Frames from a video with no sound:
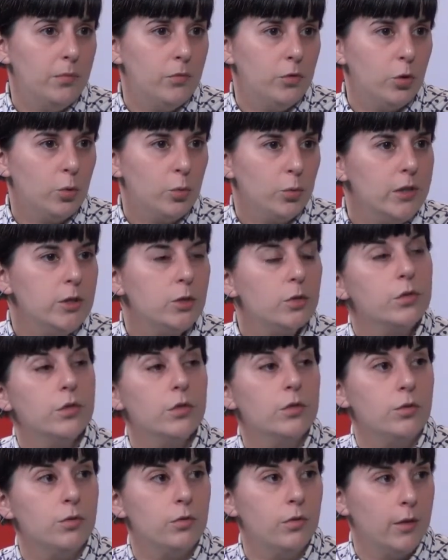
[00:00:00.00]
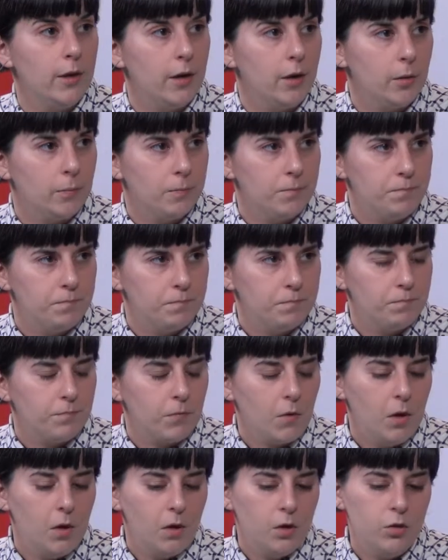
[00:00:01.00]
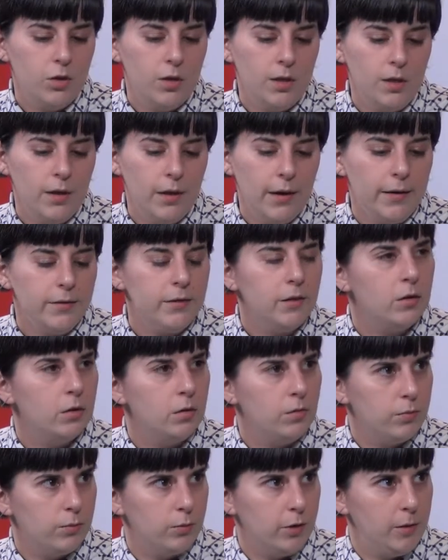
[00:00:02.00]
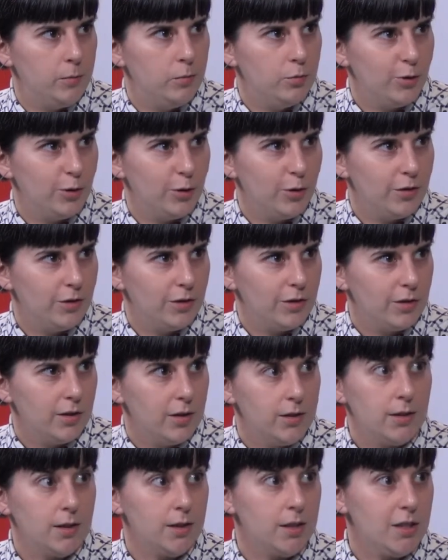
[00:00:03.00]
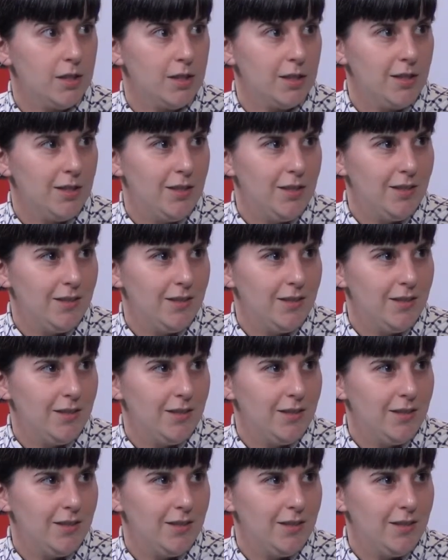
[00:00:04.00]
The resources are there. The ethical framework isn't.